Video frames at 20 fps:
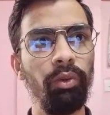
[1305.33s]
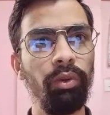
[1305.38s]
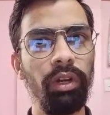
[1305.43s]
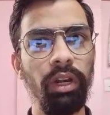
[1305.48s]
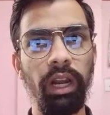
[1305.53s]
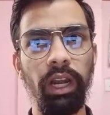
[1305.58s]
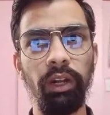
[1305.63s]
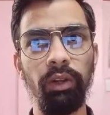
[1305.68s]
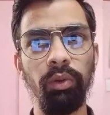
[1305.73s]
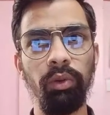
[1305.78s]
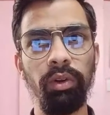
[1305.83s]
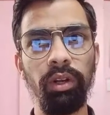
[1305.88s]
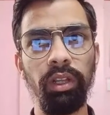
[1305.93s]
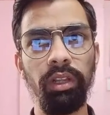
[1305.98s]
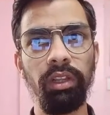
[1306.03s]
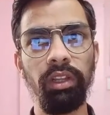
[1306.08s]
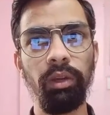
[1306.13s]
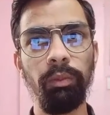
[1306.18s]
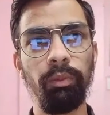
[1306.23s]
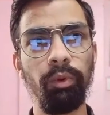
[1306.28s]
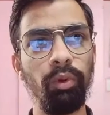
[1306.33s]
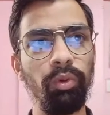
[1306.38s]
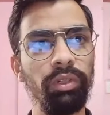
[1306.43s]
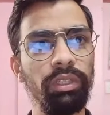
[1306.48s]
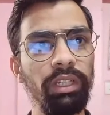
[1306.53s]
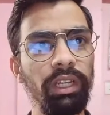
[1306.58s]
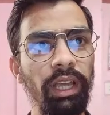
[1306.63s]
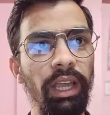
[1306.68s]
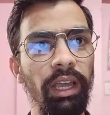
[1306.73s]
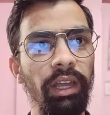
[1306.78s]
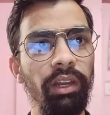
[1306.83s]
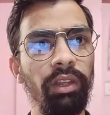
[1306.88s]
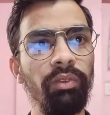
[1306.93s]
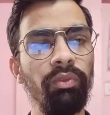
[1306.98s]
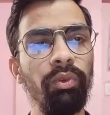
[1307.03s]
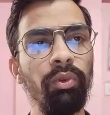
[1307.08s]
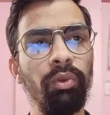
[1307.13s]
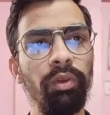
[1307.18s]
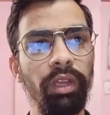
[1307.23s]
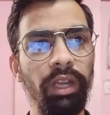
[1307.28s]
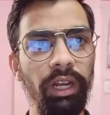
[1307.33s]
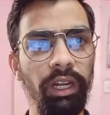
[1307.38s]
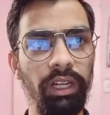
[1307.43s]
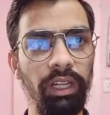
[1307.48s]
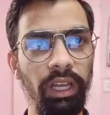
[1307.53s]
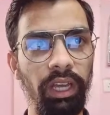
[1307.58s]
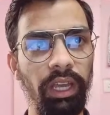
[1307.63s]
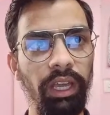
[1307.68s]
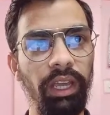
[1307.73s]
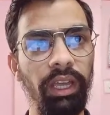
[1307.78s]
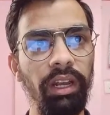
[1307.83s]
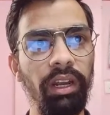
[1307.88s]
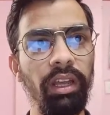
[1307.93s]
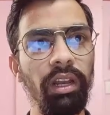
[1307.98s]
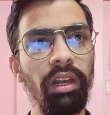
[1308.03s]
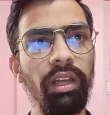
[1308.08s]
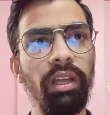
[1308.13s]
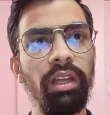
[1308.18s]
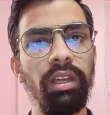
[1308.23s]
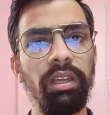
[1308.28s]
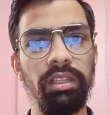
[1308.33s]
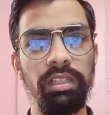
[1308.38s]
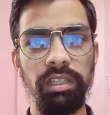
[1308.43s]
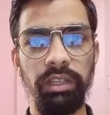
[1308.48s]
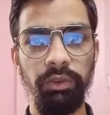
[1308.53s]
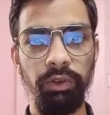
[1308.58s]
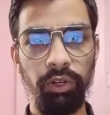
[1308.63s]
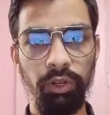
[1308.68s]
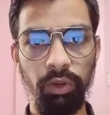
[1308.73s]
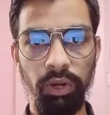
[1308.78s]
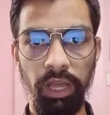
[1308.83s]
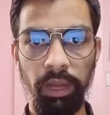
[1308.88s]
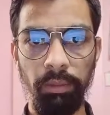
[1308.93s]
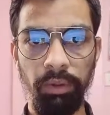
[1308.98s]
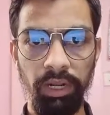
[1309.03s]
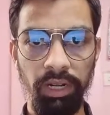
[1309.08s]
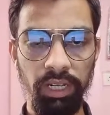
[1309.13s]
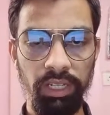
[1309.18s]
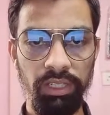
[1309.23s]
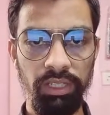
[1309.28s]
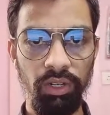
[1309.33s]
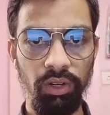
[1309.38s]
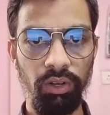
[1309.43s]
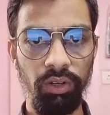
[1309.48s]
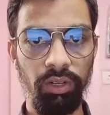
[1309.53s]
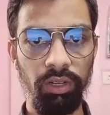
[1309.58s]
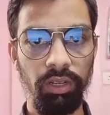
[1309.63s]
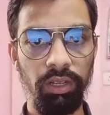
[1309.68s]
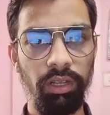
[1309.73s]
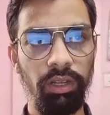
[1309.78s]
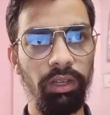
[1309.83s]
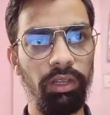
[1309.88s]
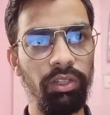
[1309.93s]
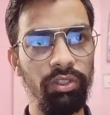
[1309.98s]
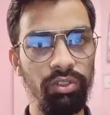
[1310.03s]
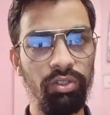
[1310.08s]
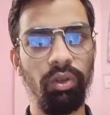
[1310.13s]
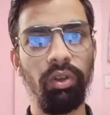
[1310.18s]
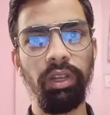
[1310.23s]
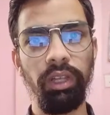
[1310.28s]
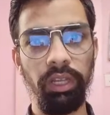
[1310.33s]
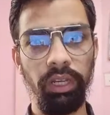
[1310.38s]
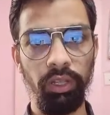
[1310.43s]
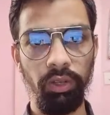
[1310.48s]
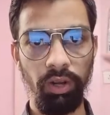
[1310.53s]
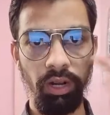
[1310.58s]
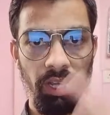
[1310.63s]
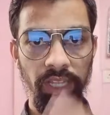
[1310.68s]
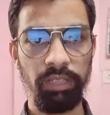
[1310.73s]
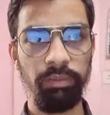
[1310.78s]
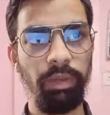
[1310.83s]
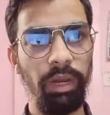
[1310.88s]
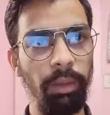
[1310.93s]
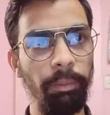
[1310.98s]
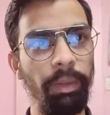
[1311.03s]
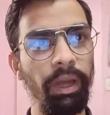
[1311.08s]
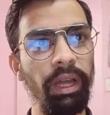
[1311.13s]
you try to run the project, and if you get the error CV2 library does not install in your Raspberry